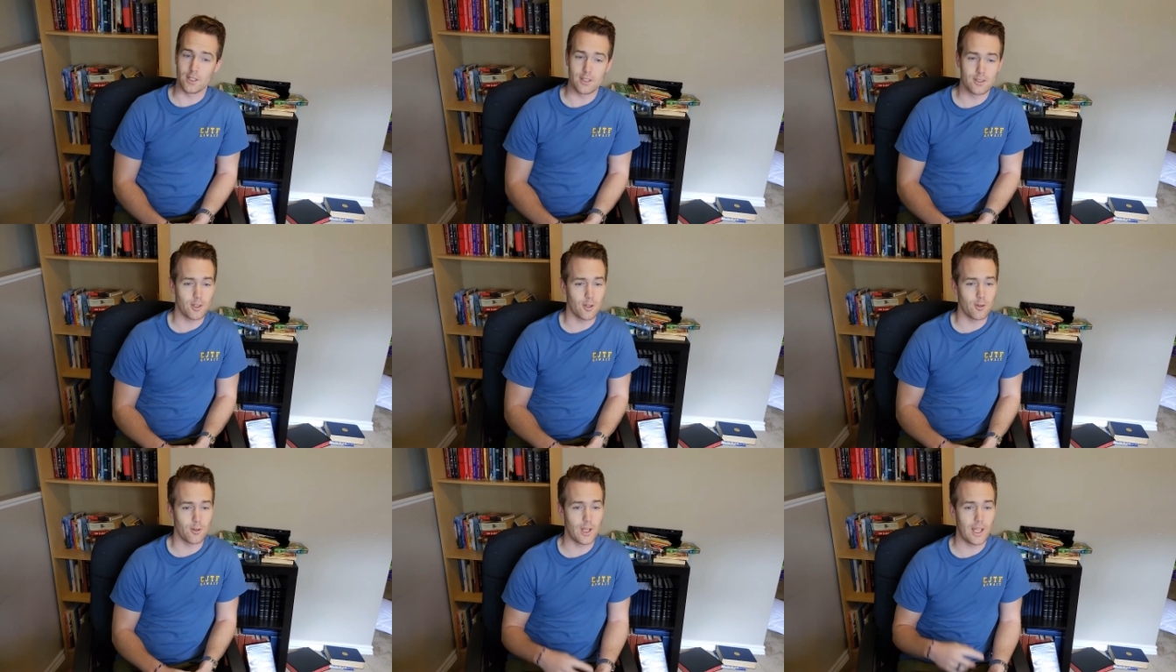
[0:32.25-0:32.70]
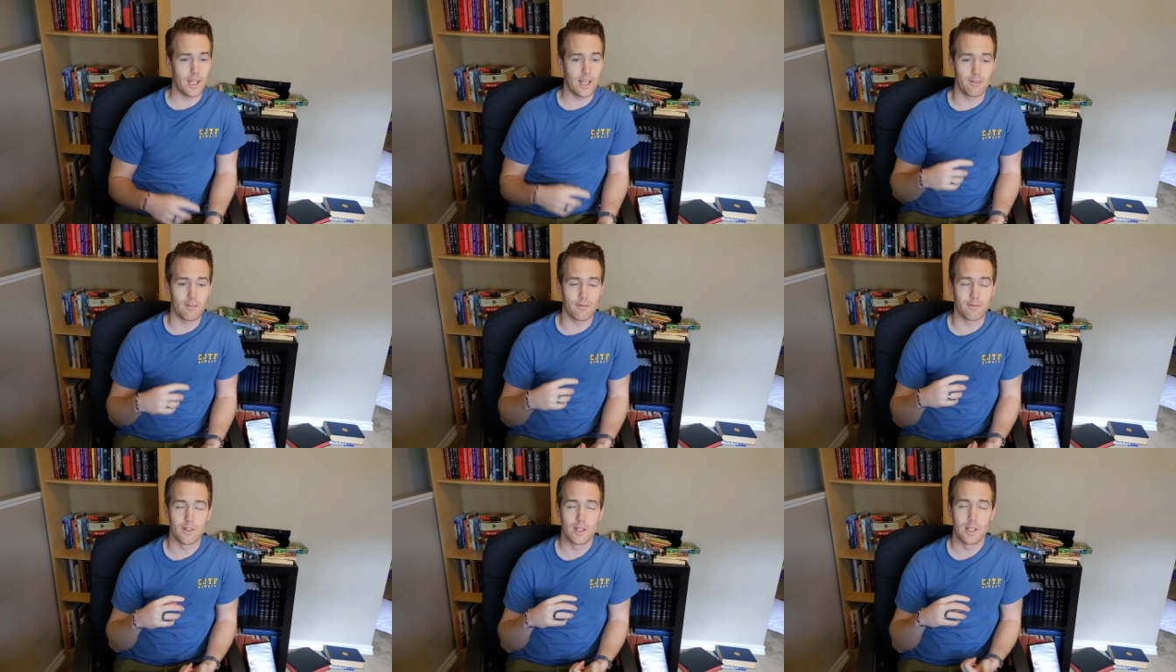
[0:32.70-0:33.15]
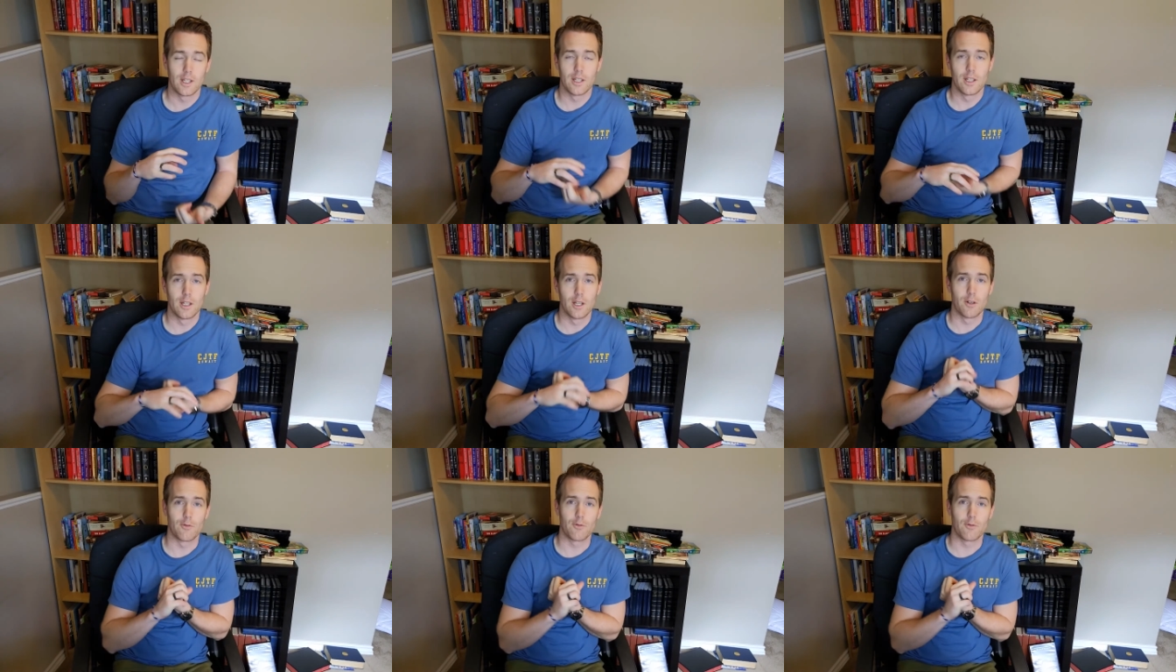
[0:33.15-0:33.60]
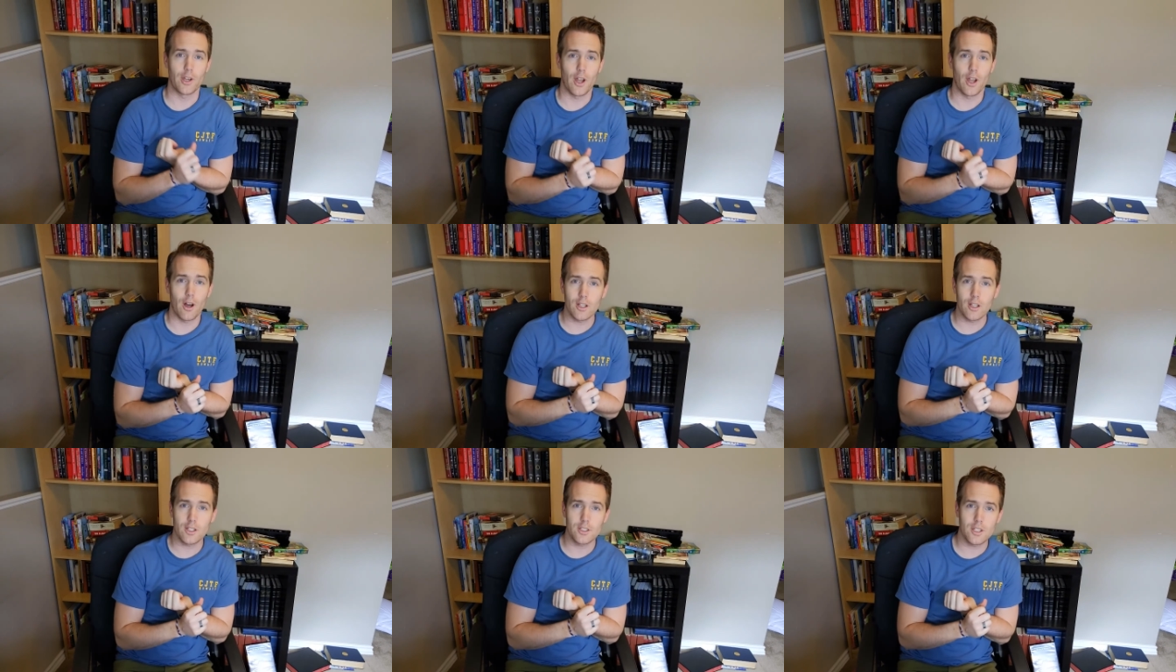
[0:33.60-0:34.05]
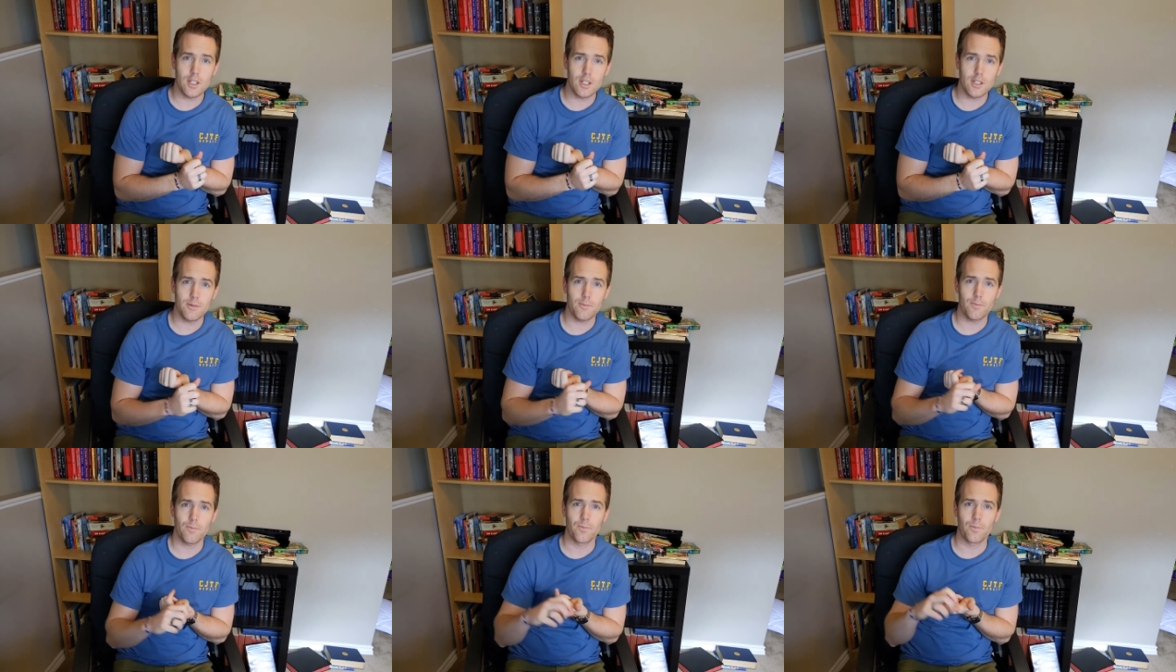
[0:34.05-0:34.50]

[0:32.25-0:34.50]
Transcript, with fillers: So we have phonology,